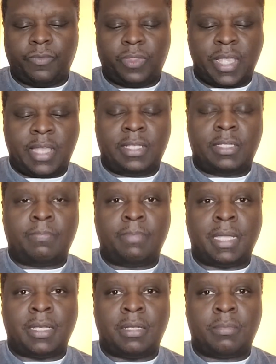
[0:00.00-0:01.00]
That is
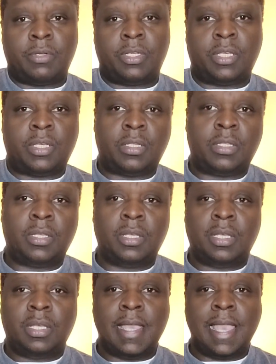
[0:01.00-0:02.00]
my number 10,
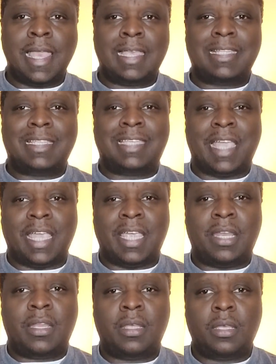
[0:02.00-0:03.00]

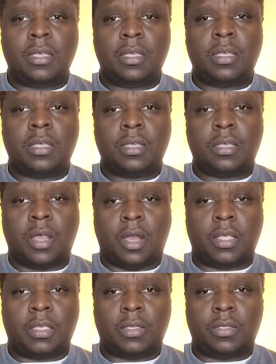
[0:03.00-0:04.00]
Jade
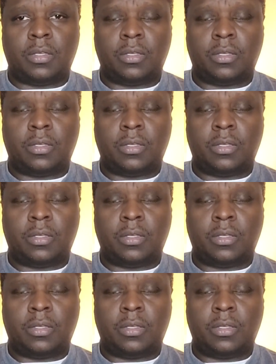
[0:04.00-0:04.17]
Cargill.